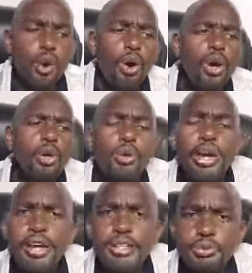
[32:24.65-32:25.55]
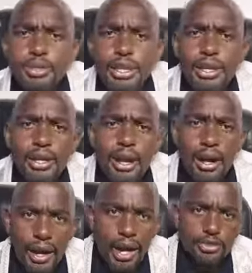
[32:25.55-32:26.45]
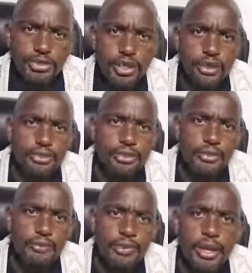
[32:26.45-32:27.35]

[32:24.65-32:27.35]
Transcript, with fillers: All who hate me love death.